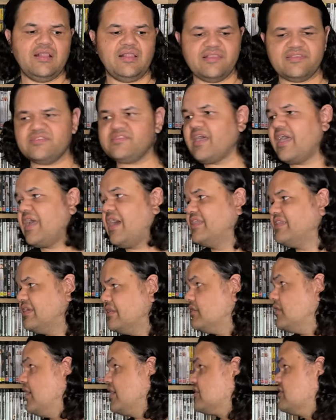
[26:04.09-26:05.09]
Let's say I
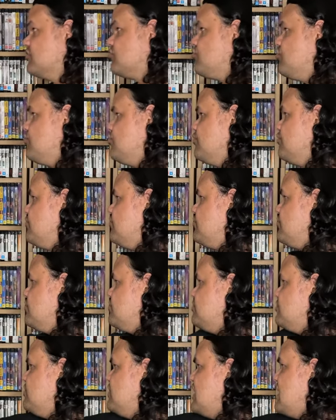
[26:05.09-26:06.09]
didn't like the, t
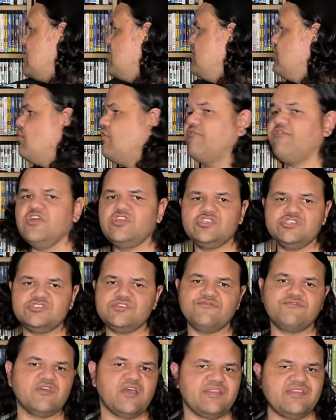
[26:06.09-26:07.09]
the newer
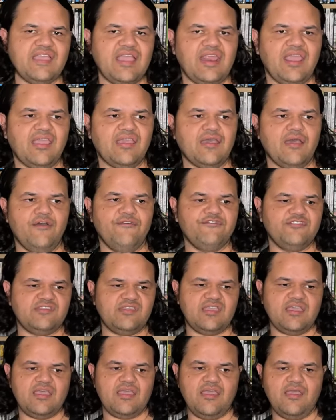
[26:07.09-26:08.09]
versions of Titanic.
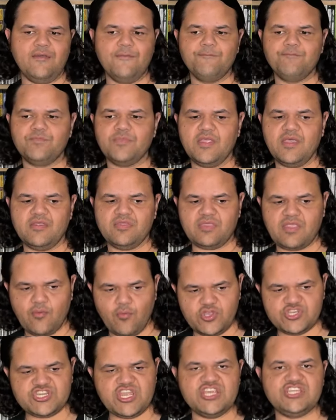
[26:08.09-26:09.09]
Obviously, there
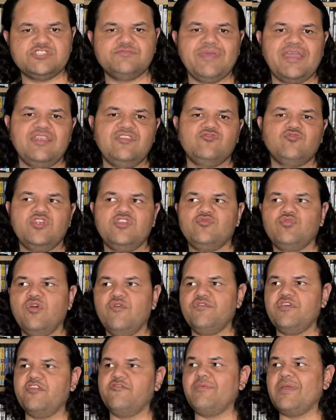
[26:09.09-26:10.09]
were changes made in twenty
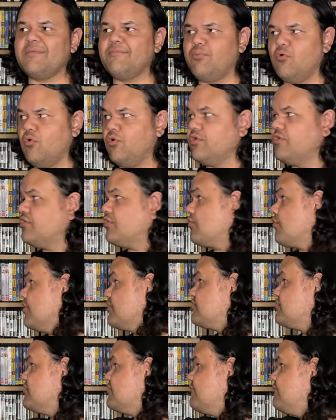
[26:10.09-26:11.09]
twelve that have been ported
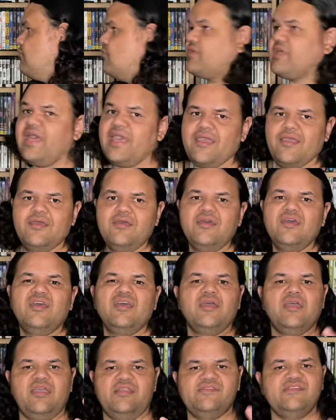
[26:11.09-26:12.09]
across to the four K.
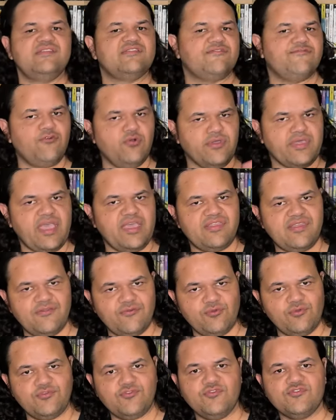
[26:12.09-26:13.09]
And since the four K,
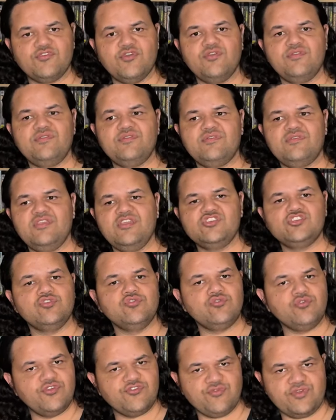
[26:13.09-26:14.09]
there was also
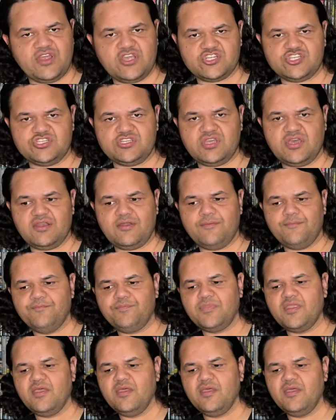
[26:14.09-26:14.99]
digital noise reduction done.